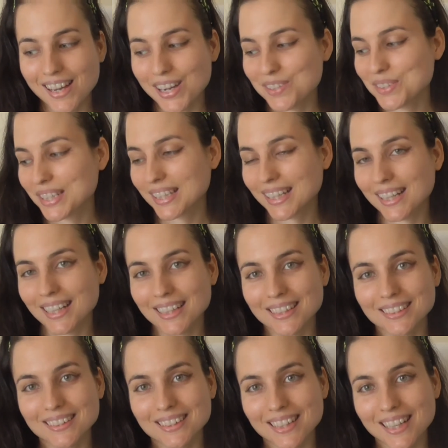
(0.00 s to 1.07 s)
Alright
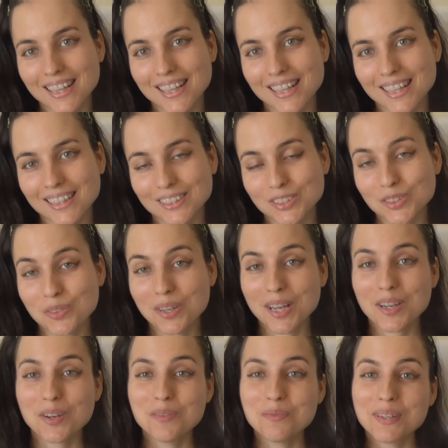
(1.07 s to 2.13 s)
guys, so I
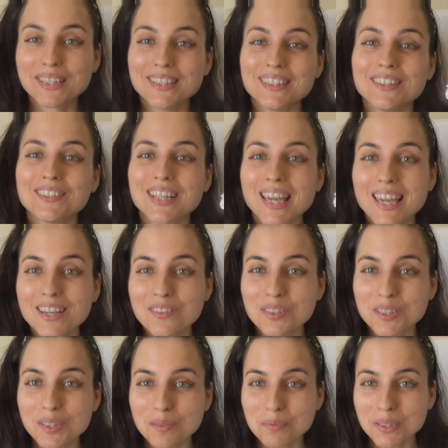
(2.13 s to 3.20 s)
hope I did okay
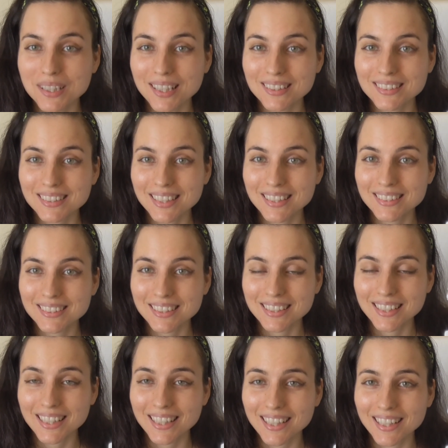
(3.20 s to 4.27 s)
with the pronunciation
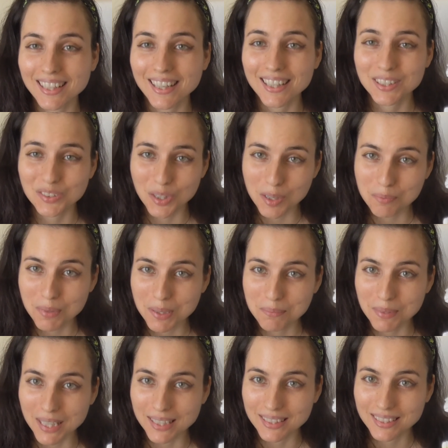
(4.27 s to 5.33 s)
here. I tried my
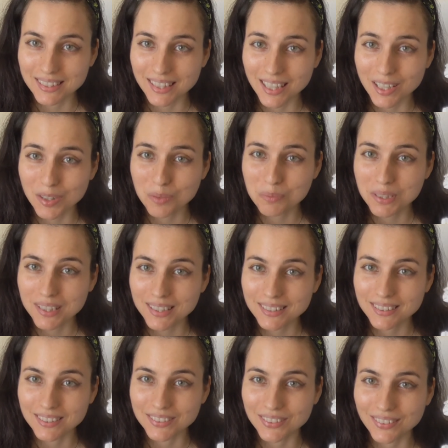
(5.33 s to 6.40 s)
best. I hope you
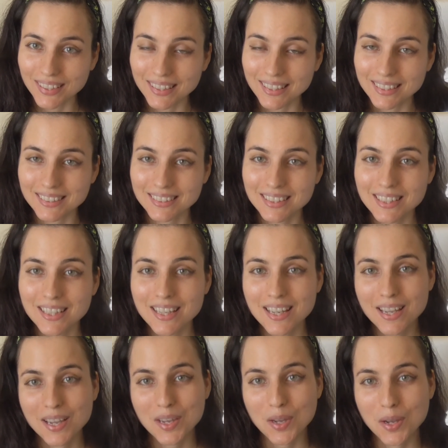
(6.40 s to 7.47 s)
guys enjoyed this.
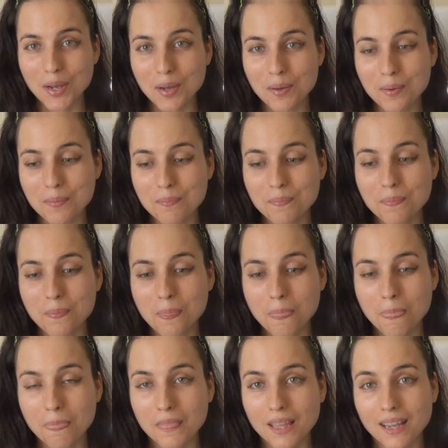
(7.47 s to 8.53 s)
I
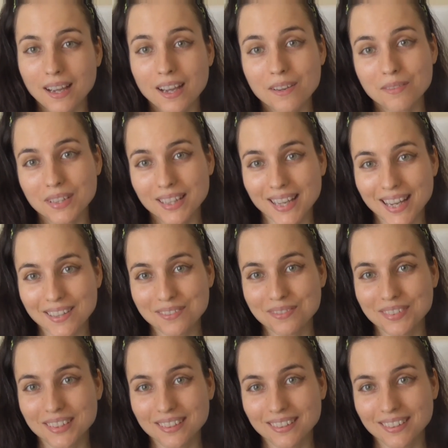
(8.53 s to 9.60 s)
really had
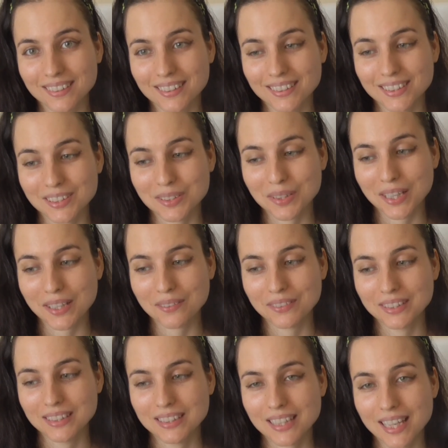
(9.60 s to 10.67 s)
fun learning this
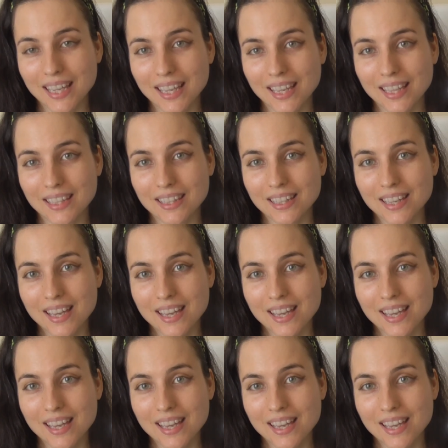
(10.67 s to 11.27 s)
language, and